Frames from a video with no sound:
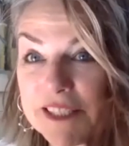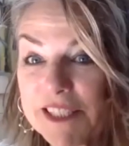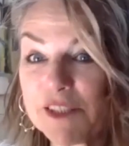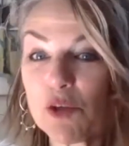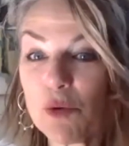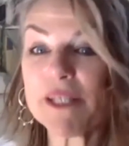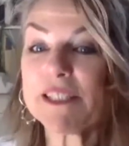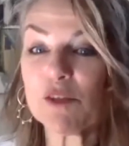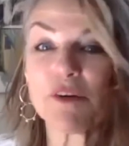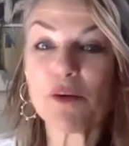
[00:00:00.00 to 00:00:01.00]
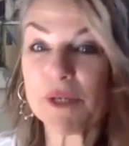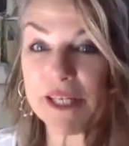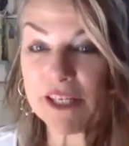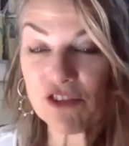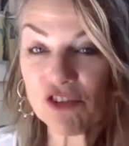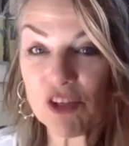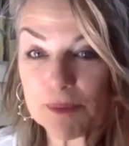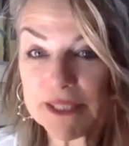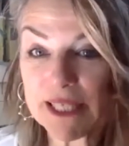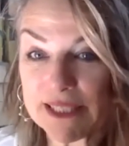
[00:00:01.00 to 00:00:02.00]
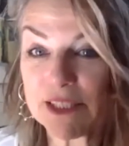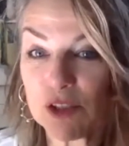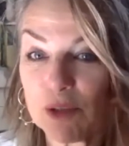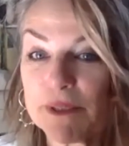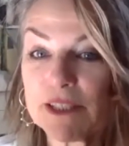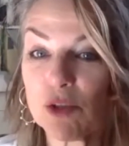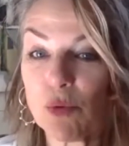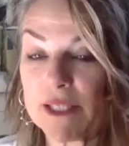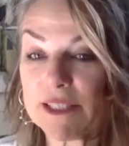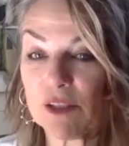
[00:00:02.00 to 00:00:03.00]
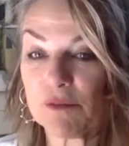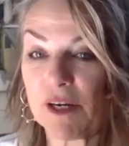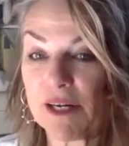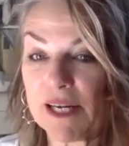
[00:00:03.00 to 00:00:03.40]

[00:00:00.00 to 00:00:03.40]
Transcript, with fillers: It is the quality of our relationships that determines the quality of our